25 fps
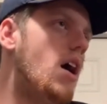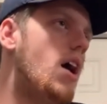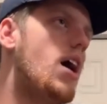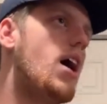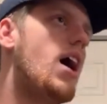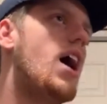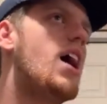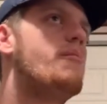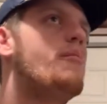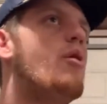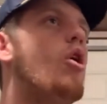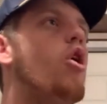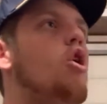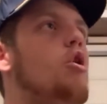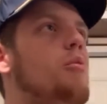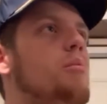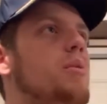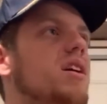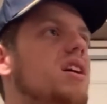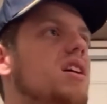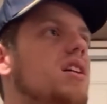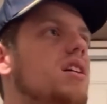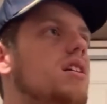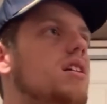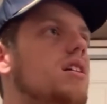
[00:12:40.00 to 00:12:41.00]
I'm
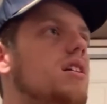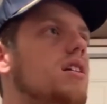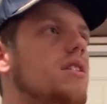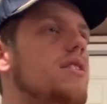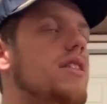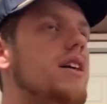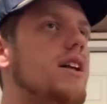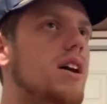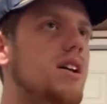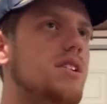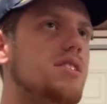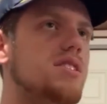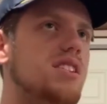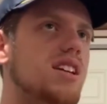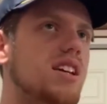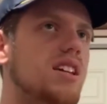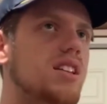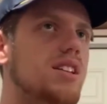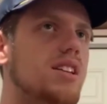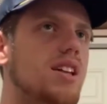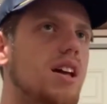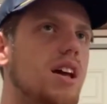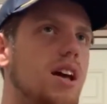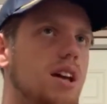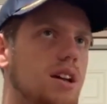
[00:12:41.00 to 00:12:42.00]
hoping that I'll see
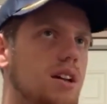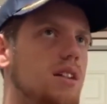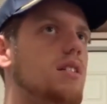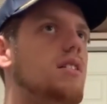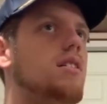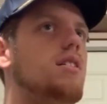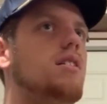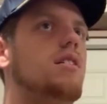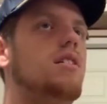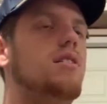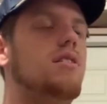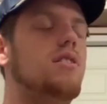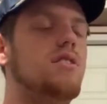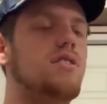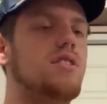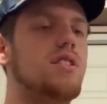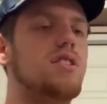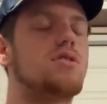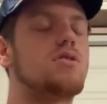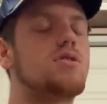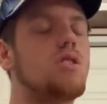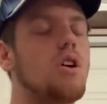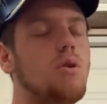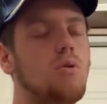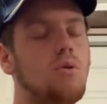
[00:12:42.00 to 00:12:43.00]
the day that
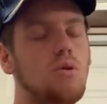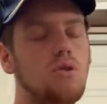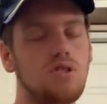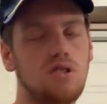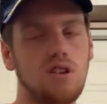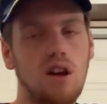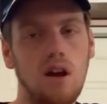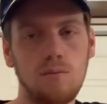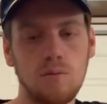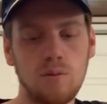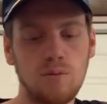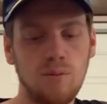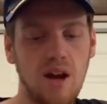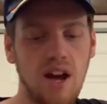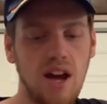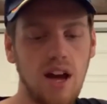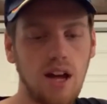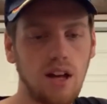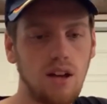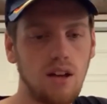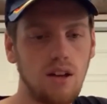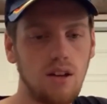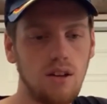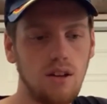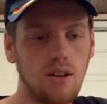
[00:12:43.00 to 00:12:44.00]
Star Wars comes
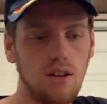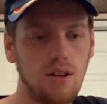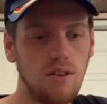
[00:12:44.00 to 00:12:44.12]
back